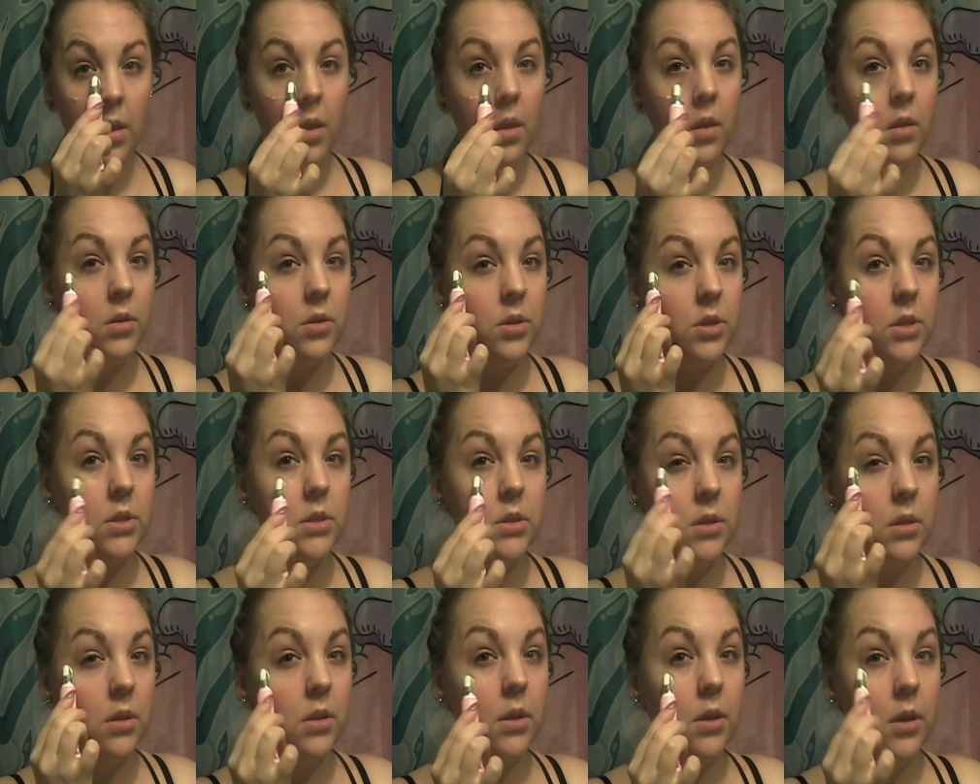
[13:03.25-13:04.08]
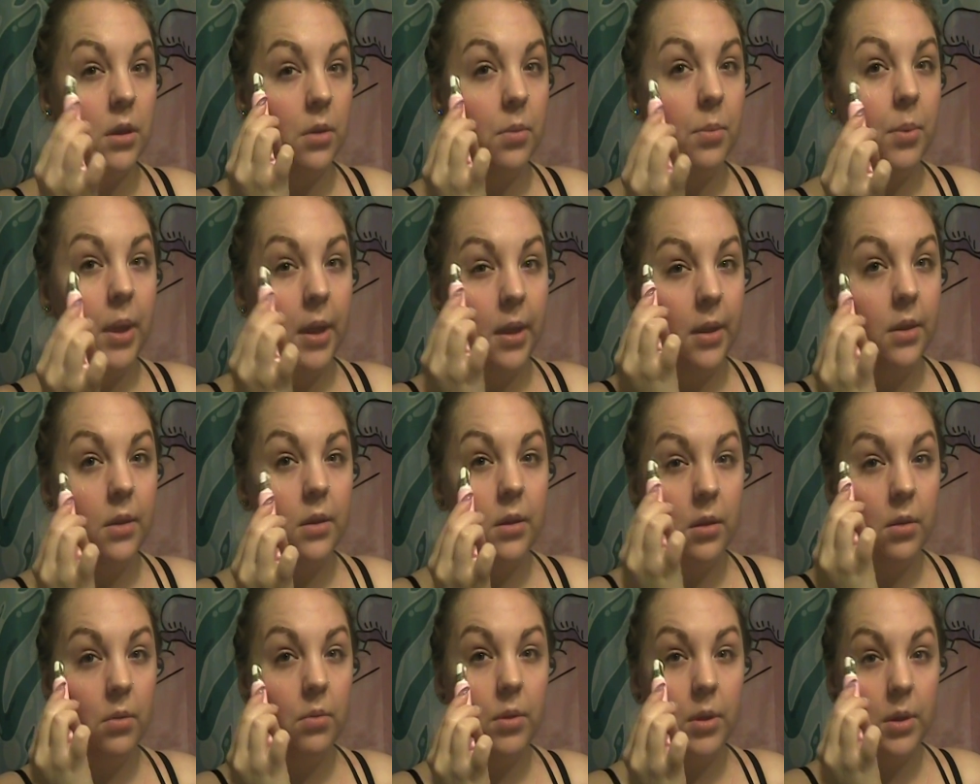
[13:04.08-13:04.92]
just a little bit. You
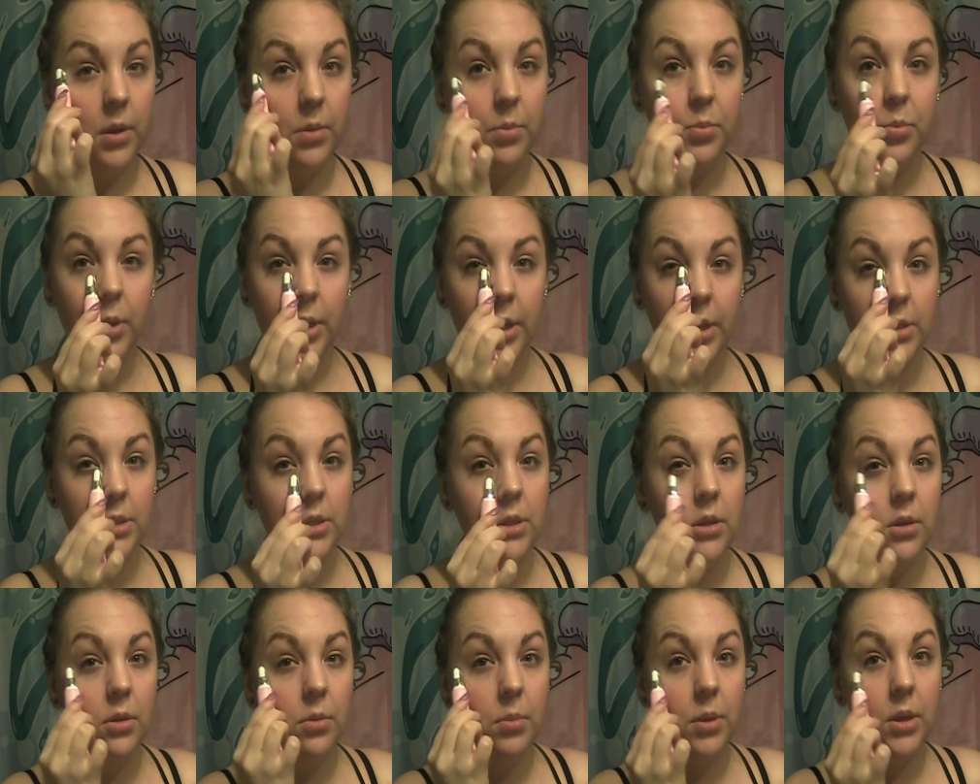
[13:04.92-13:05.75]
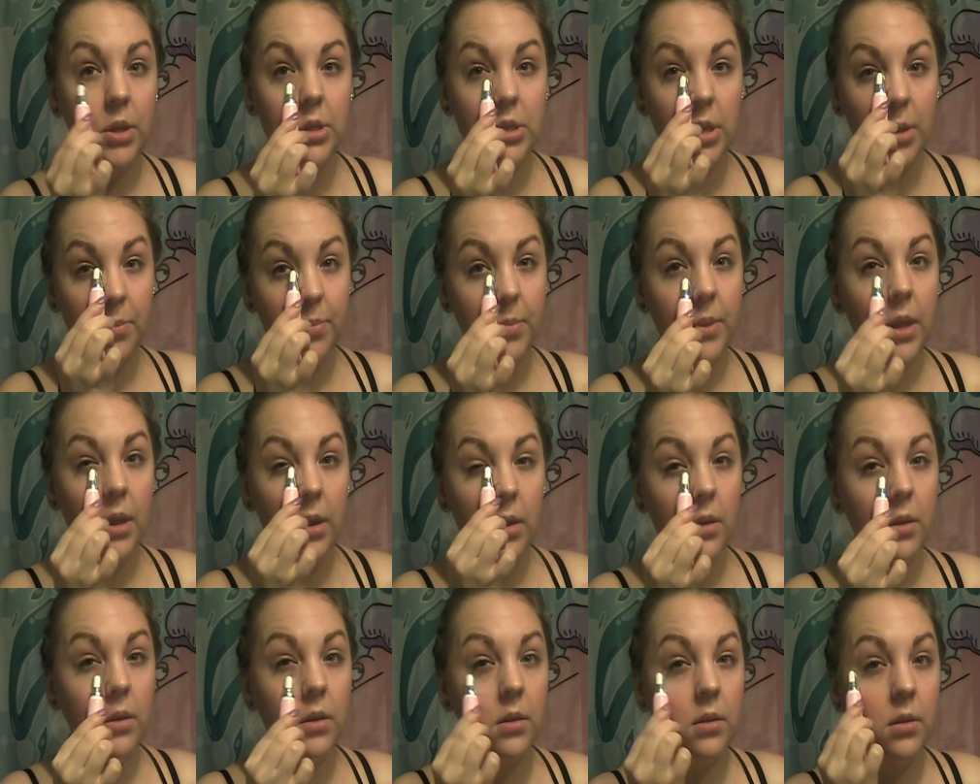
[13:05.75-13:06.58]
don't want to bring too much up there,